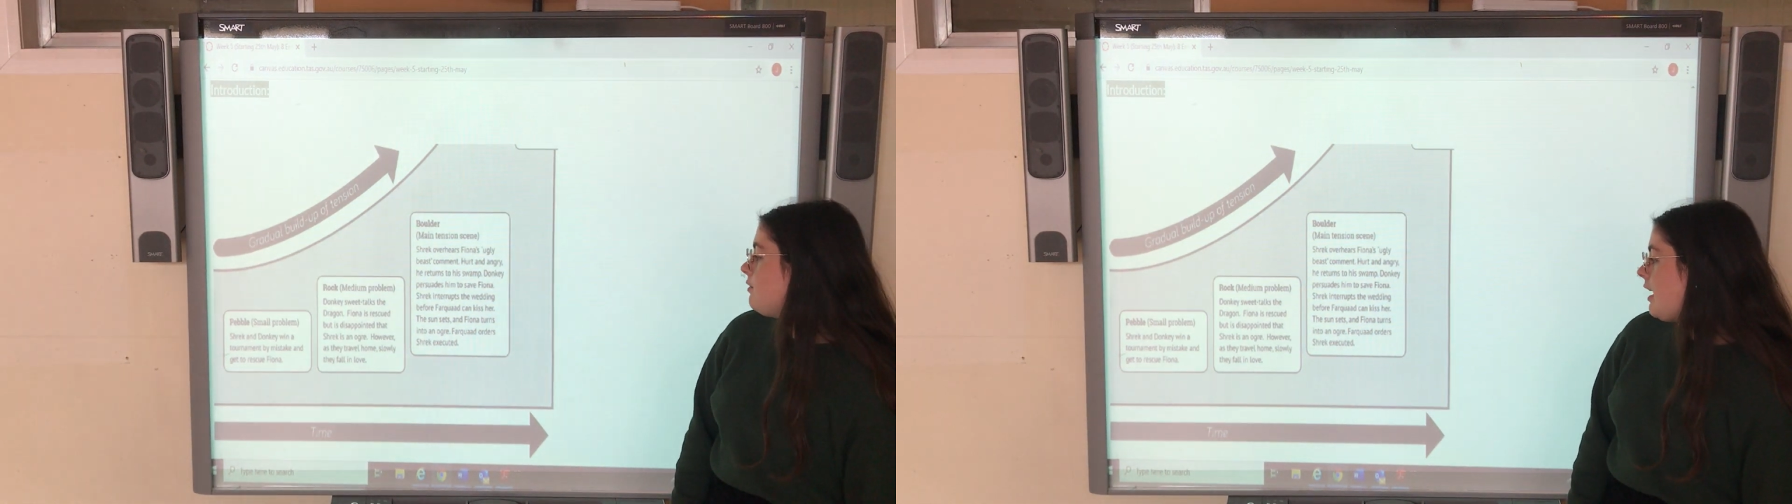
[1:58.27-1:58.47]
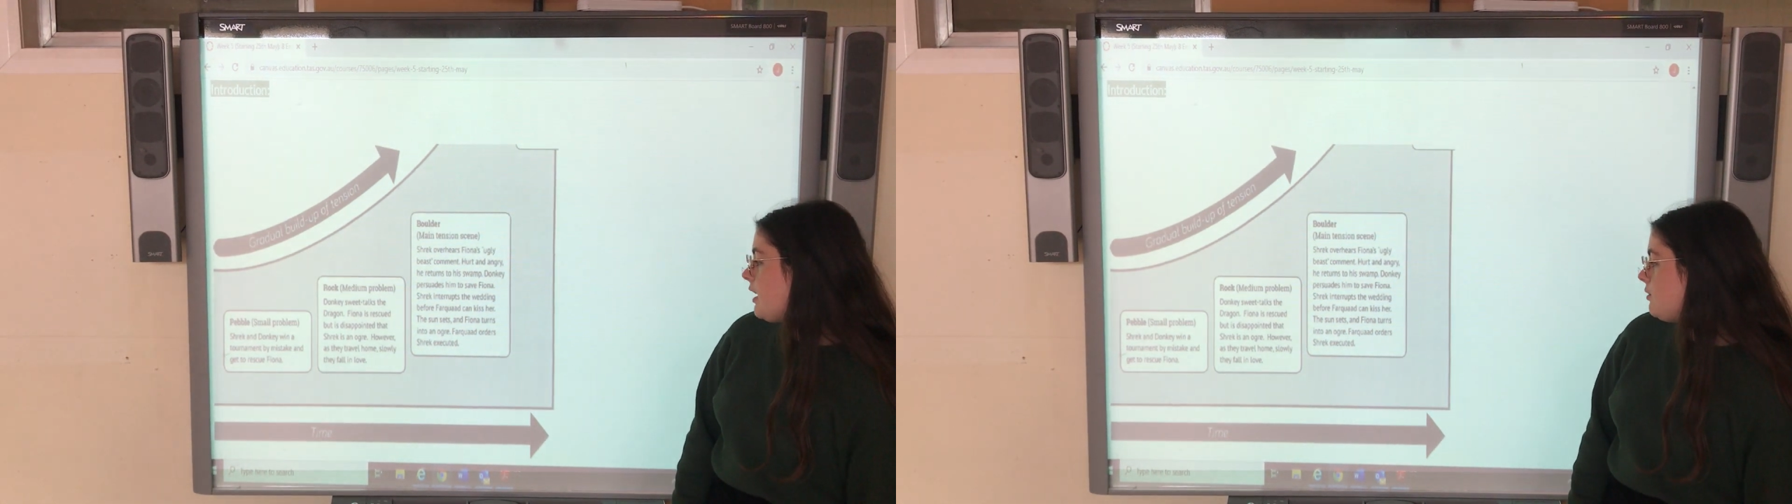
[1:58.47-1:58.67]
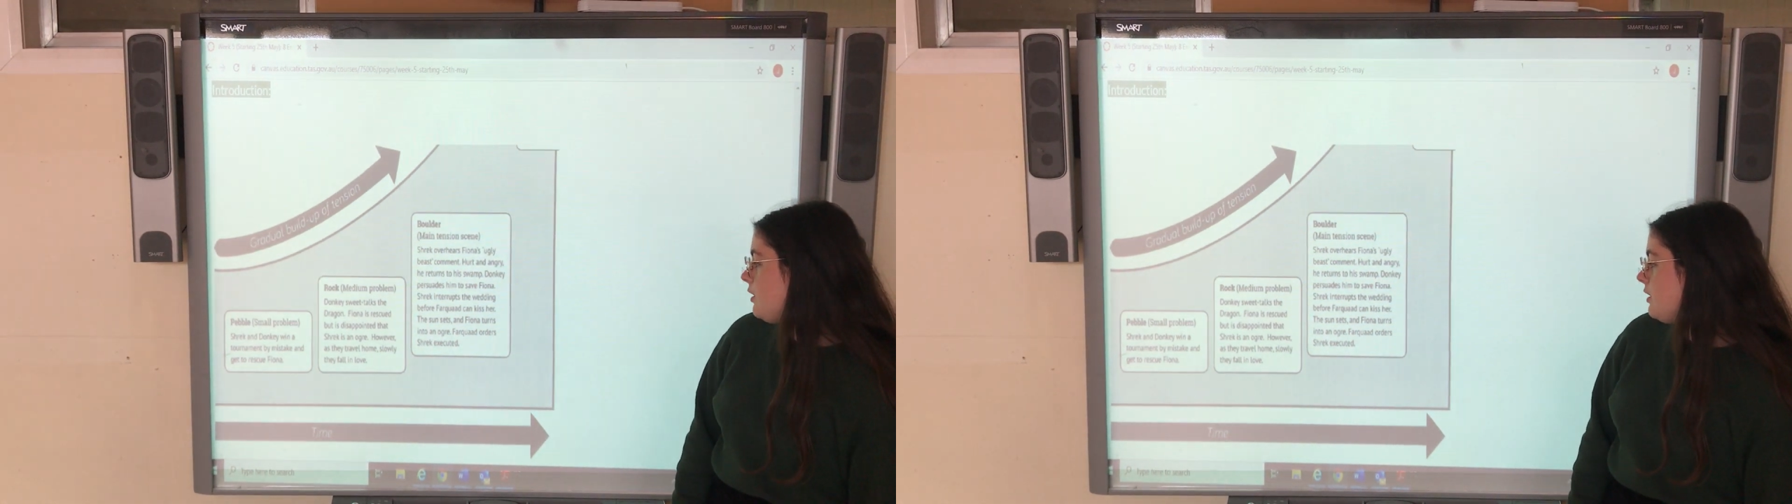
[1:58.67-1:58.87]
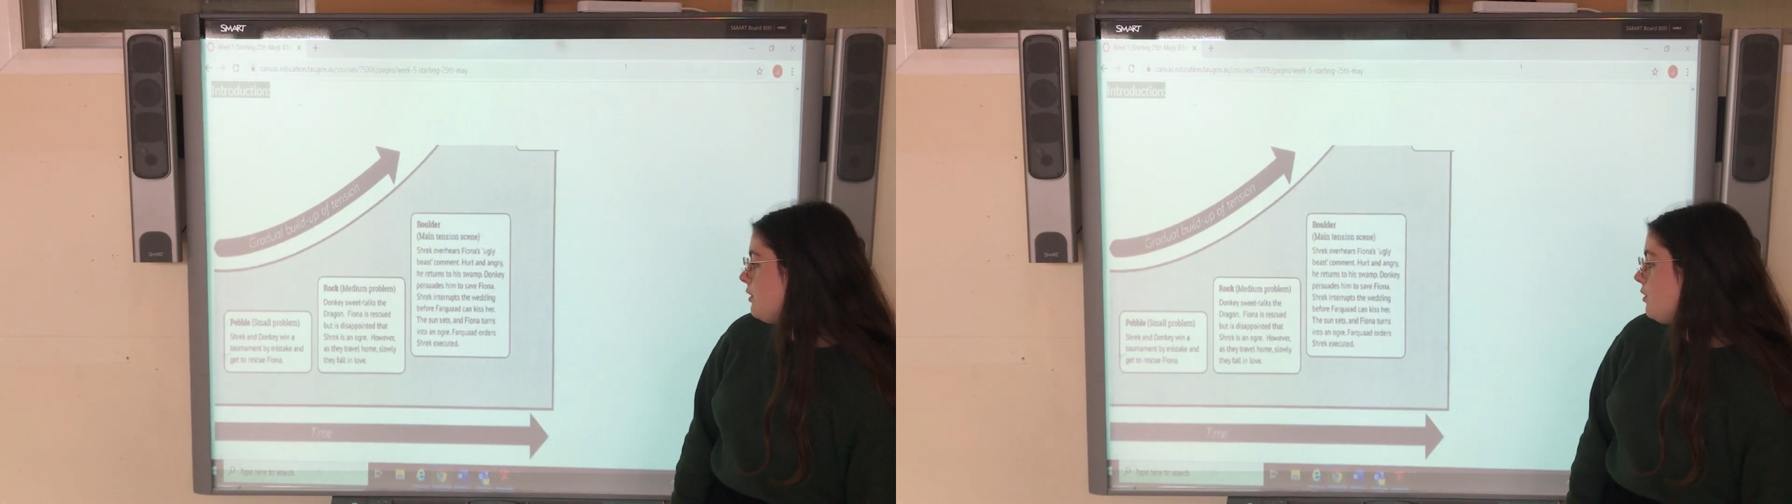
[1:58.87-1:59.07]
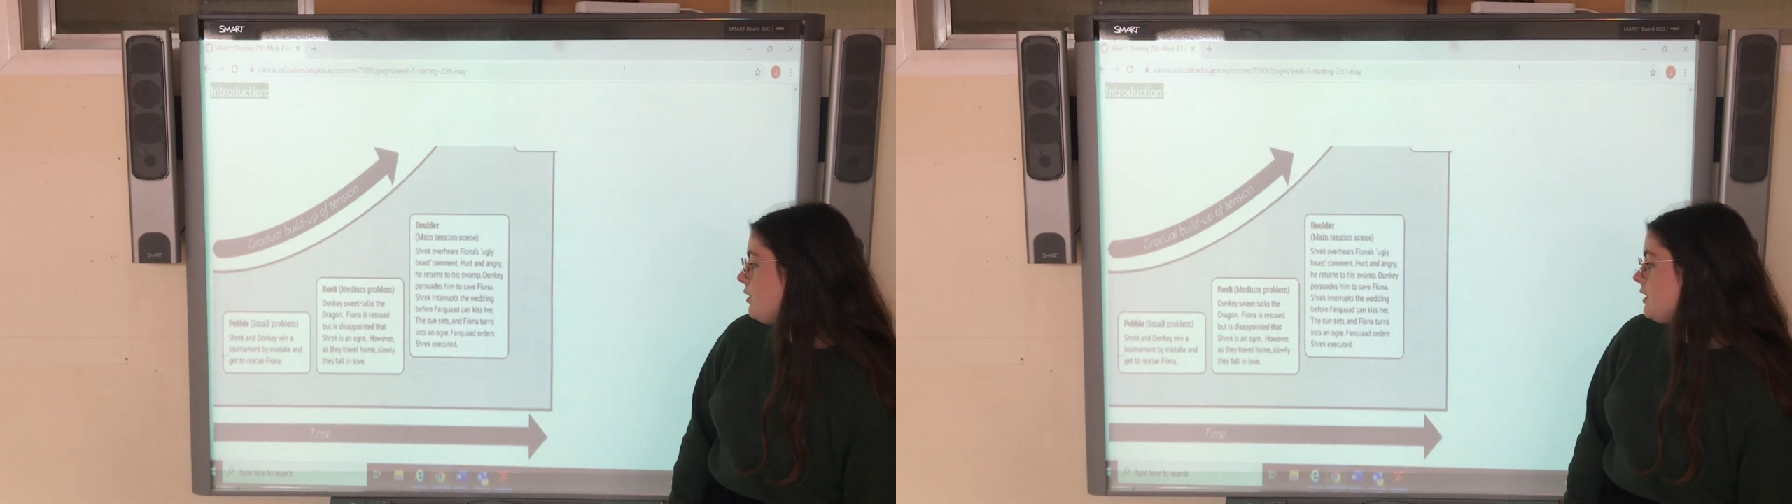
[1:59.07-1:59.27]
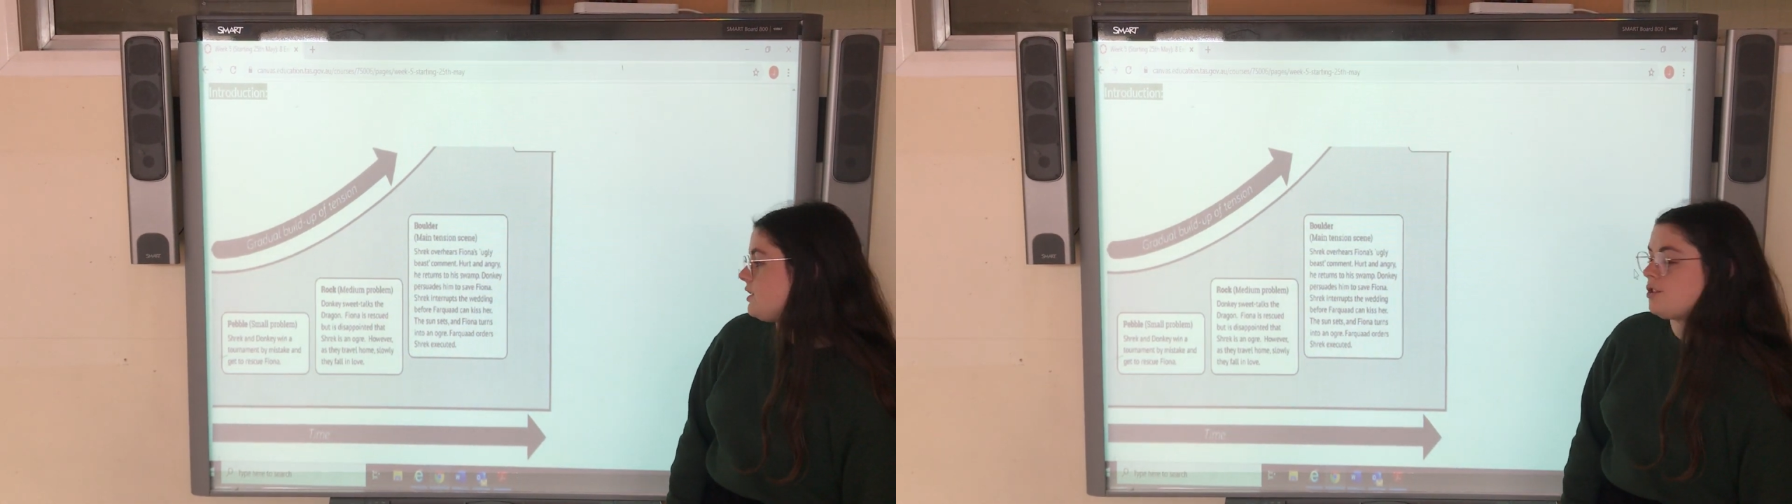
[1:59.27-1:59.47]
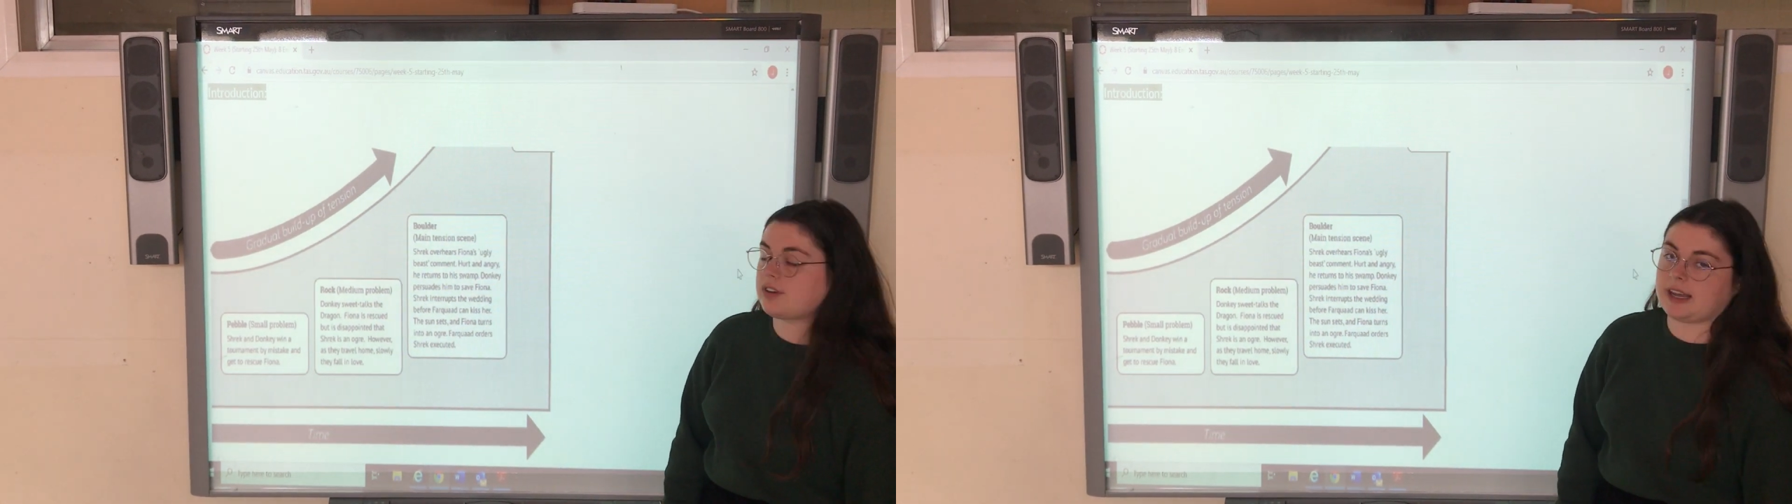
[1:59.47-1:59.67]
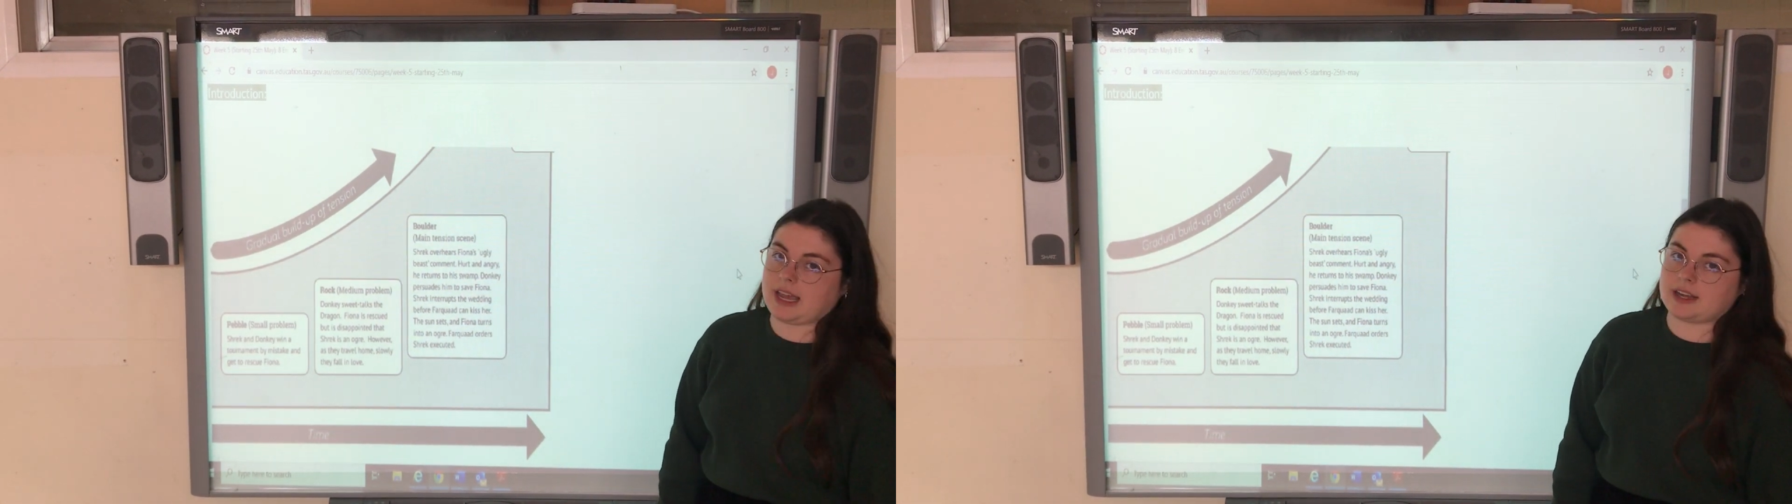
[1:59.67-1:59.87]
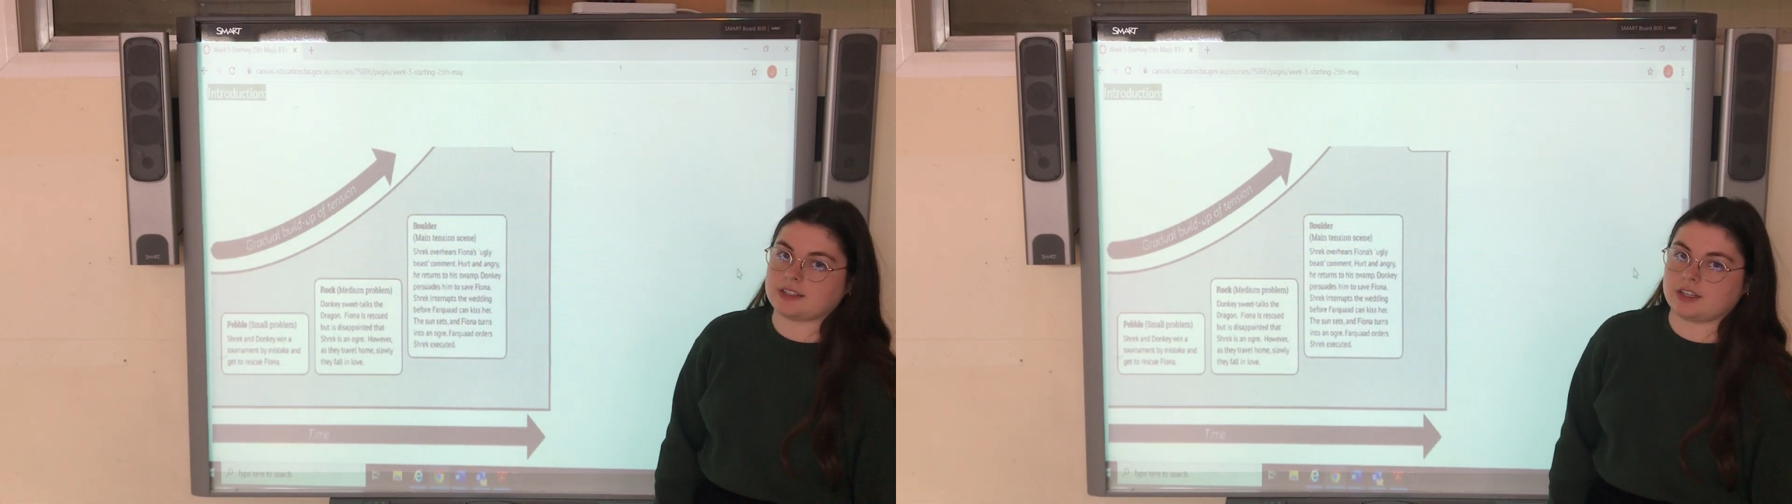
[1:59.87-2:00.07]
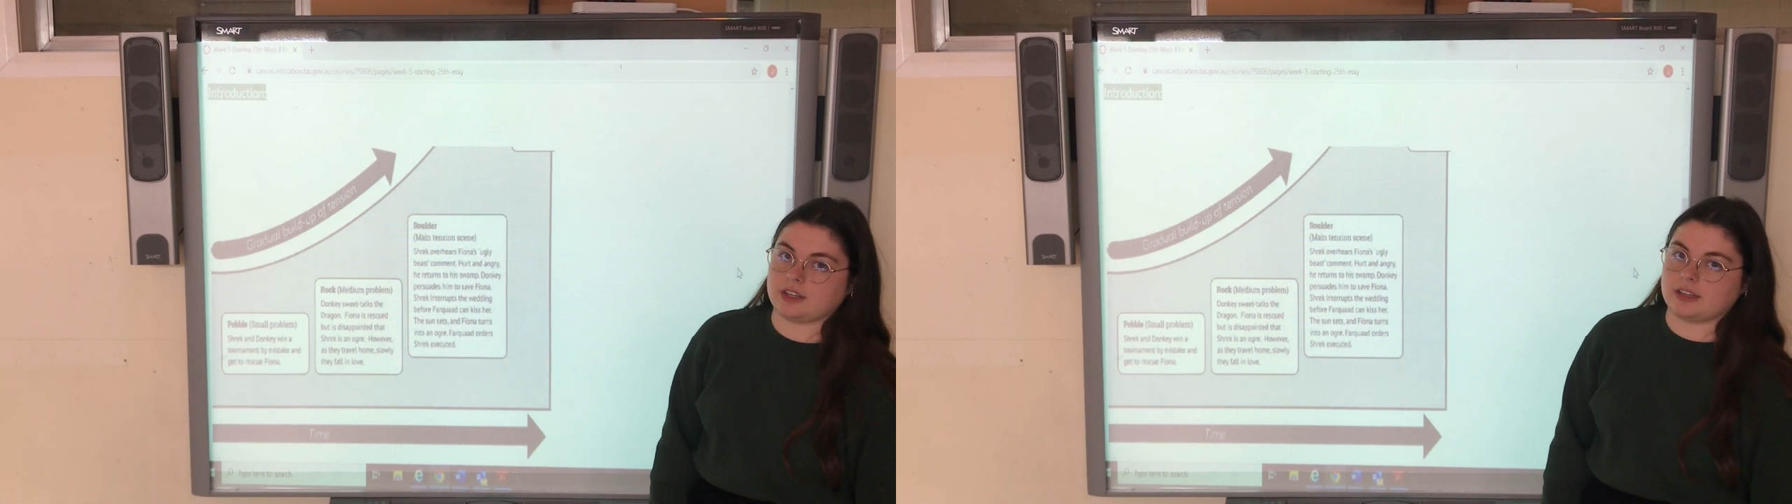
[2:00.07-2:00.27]
Farquaad orders Shrek
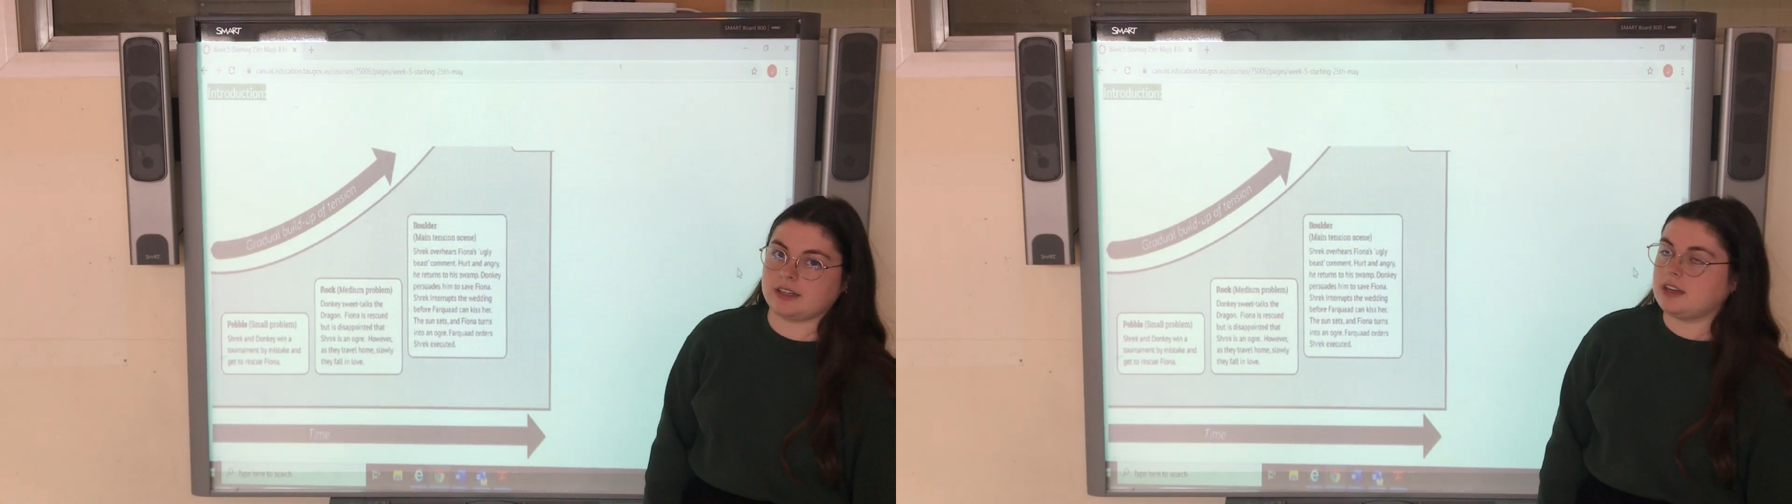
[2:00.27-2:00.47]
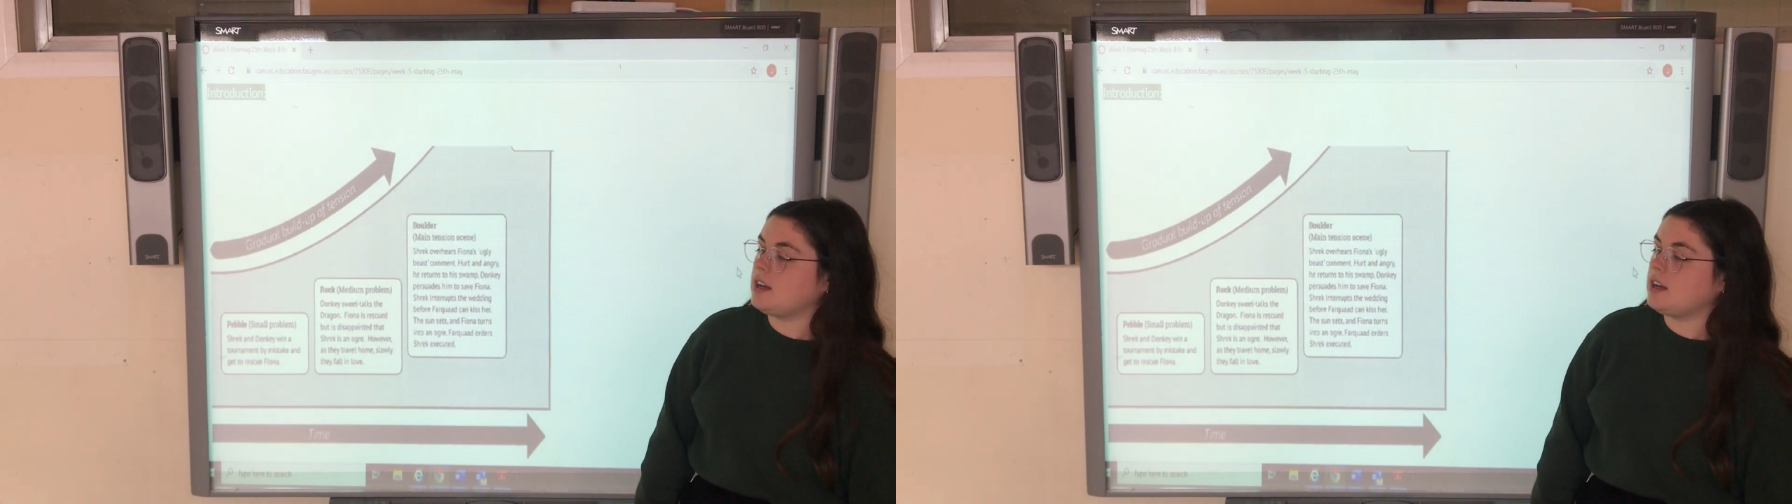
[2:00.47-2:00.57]
executed.